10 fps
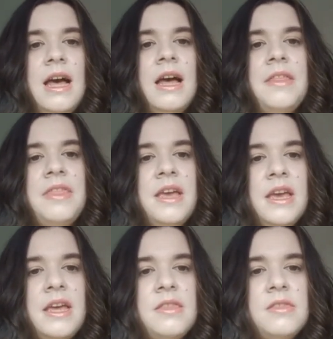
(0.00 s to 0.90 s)
And
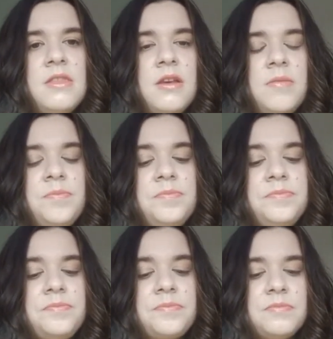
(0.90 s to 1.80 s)
then
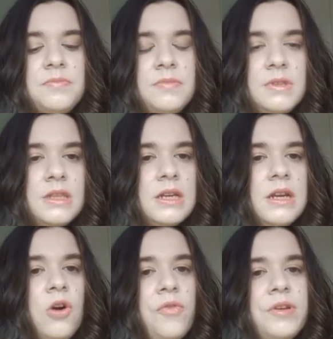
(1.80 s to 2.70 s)

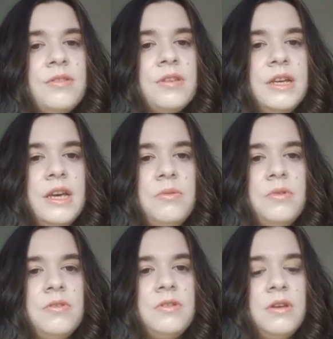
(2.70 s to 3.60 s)
obviously it
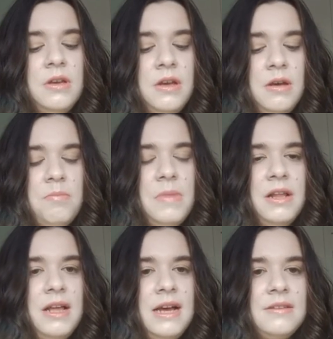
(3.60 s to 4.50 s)
was
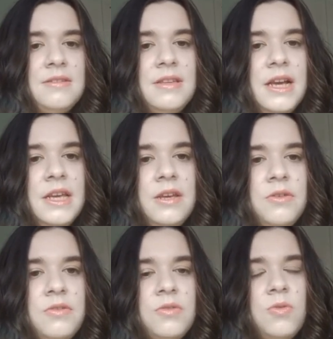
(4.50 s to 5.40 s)
my last
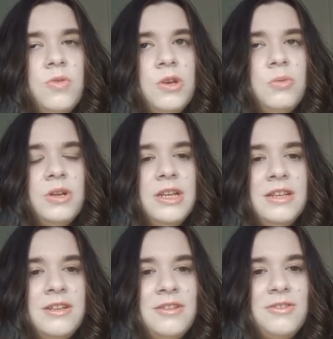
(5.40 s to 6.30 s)
night, so he
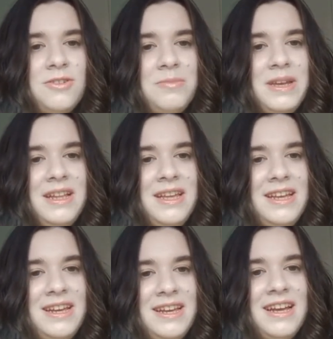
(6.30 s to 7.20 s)
wanted to show me
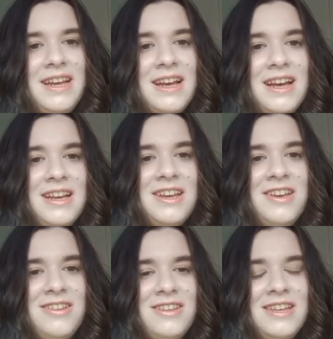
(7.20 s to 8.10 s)
like a
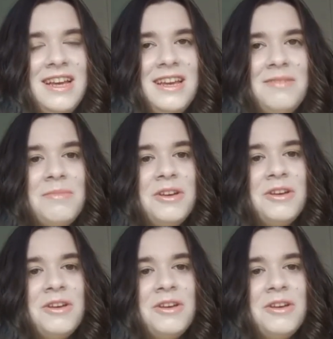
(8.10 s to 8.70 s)
good time,